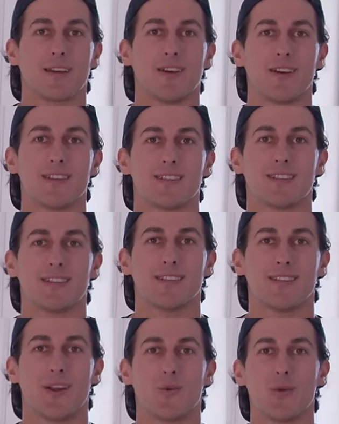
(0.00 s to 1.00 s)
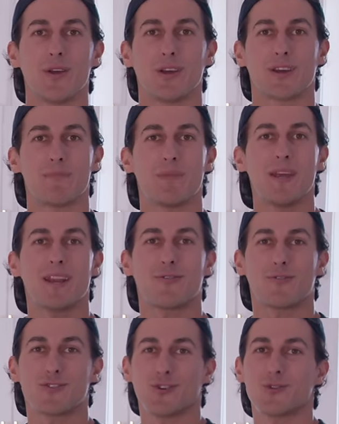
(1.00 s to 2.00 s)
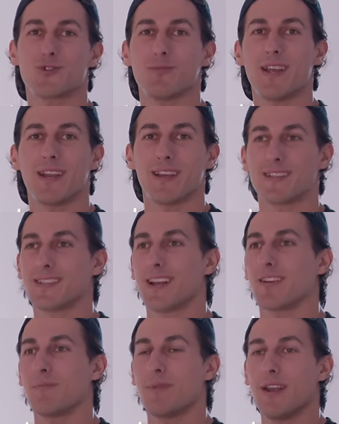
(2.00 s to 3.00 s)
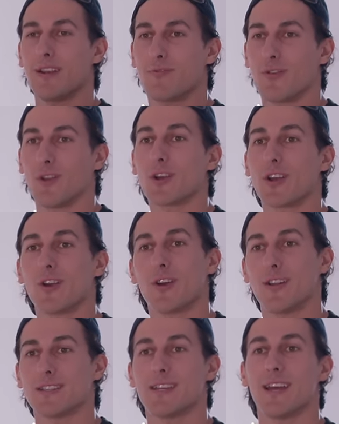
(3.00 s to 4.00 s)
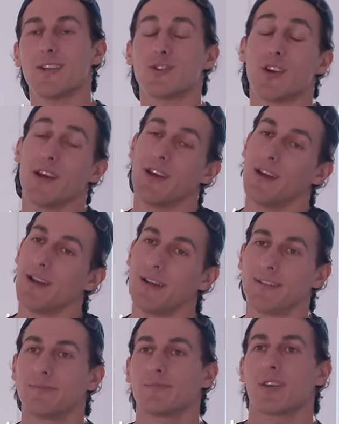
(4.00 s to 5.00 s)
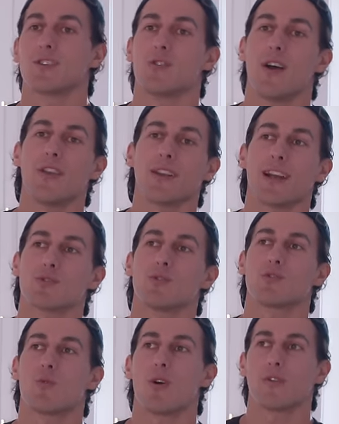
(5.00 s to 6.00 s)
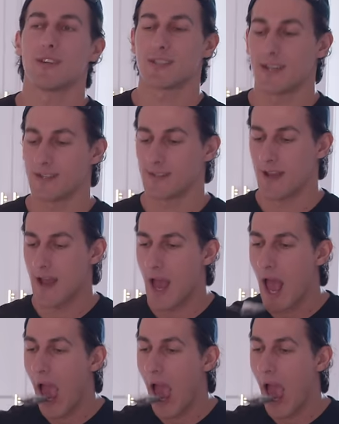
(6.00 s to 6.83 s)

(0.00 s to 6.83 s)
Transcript: because they're really competing for social media instead of competing for looking good on stage. So I think that's what's wrong these days.